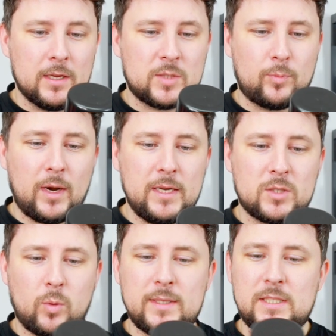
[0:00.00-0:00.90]
Spray
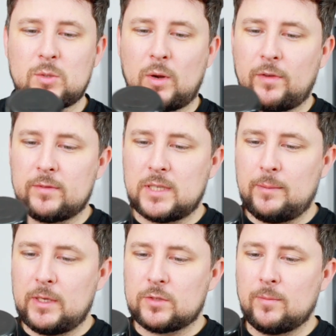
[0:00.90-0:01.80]
20 to 25
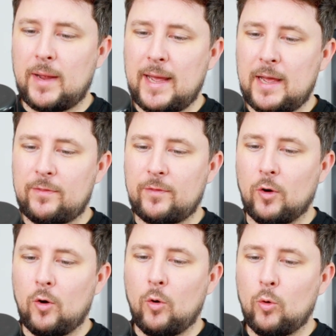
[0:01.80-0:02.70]
centimeters from hair
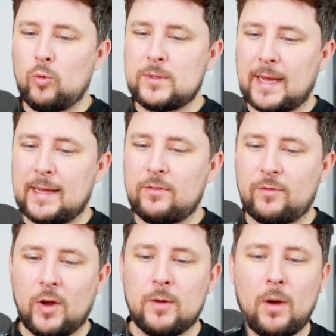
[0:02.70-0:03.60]
for all day
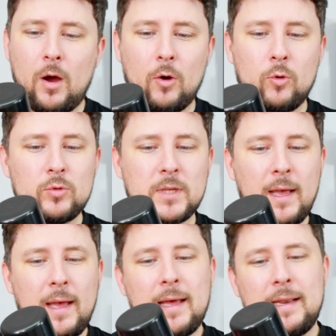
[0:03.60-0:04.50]
firm hold.
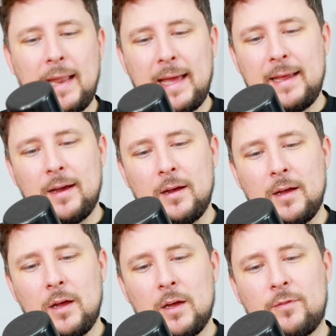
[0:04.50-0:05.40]

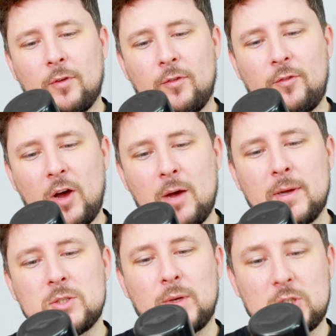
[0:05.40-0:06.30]
Layer for
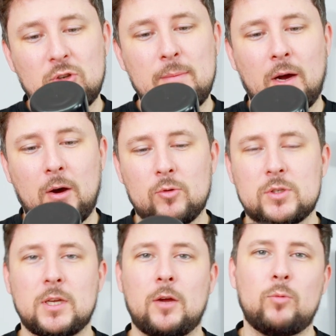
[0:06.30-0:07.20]
firmer to extremer
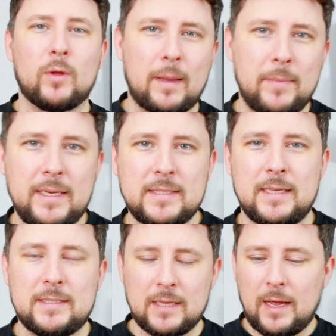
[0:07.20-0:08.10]
hold. So what that means
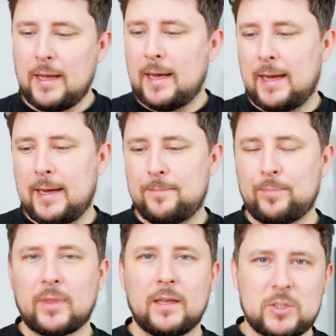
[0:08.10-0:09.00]
is
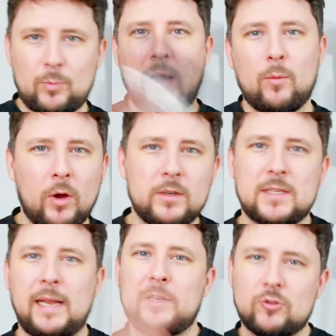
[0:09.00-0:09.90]
spray it
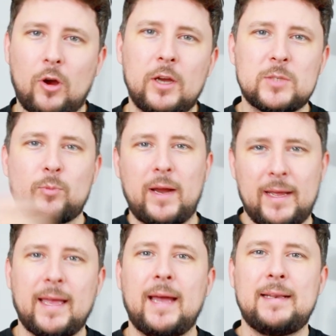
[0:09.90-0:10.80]
once, let it dry, spray
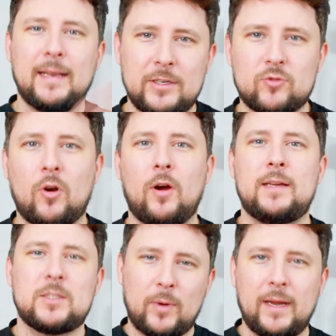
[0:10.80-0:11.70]
it again, let it
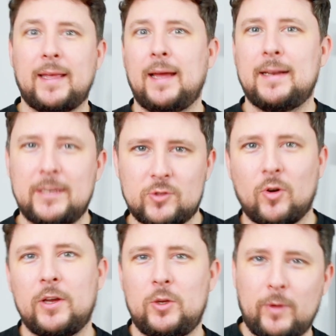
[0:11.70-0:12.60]
dry, spray it again, let it
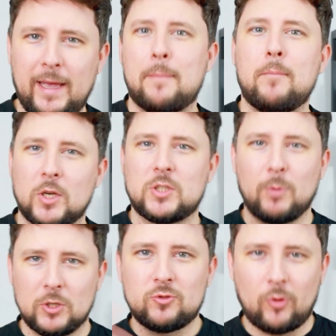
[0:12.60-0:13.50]
dry, you'll get a much,
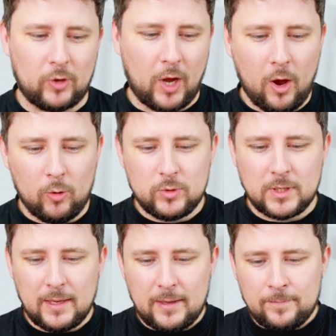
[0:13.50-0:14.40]
much stronger
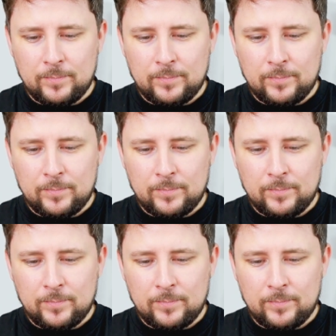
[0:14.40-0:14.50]
hold.